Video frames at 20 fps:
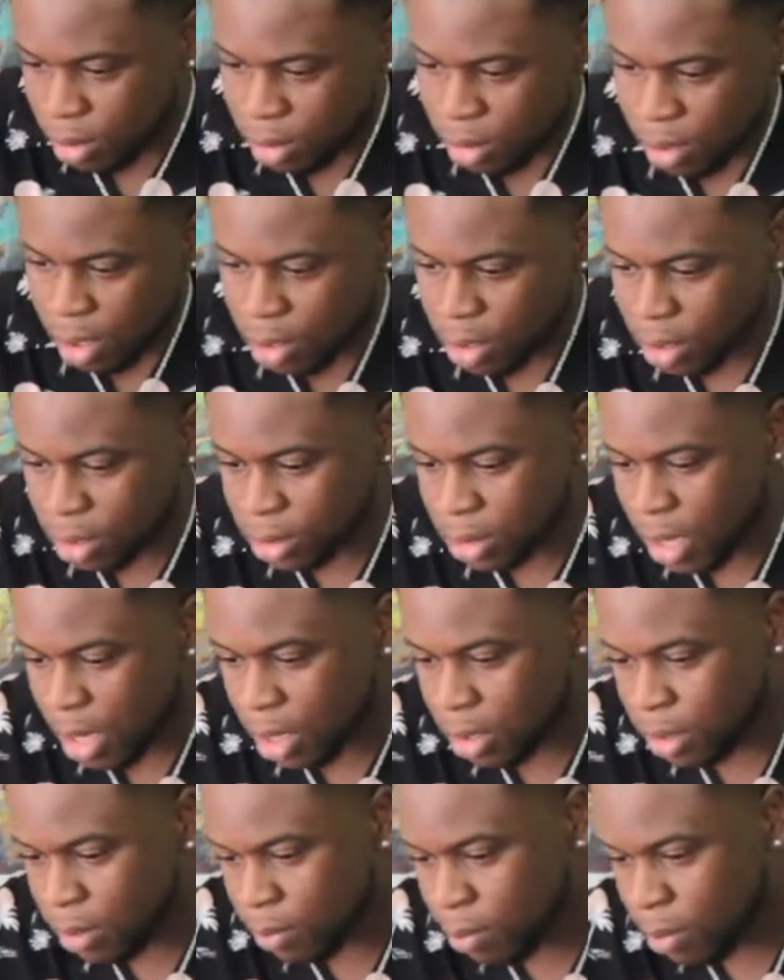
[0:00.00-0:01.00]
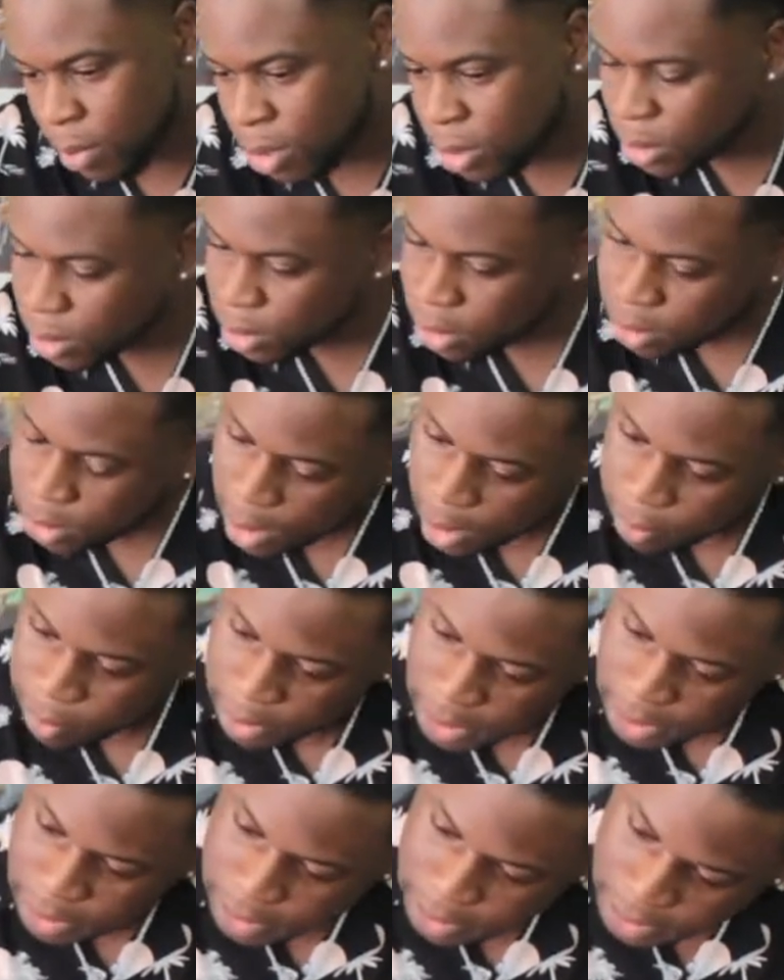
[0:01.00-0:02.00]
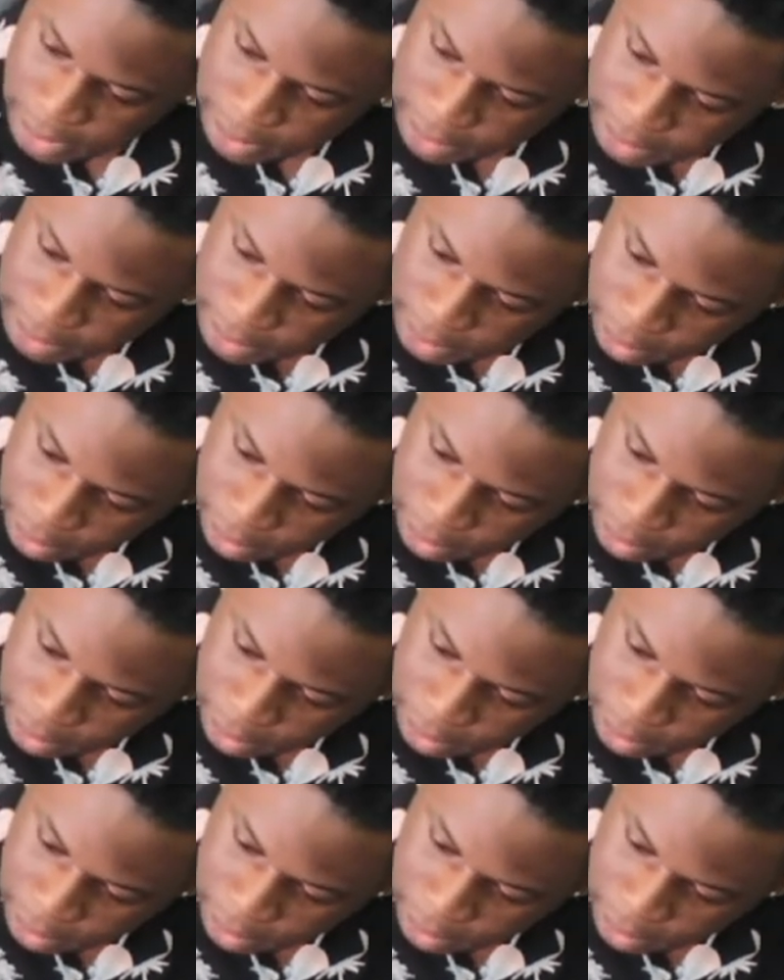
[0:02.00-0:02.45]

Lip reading: y'all niggas got the munchies. I'm guessing that's their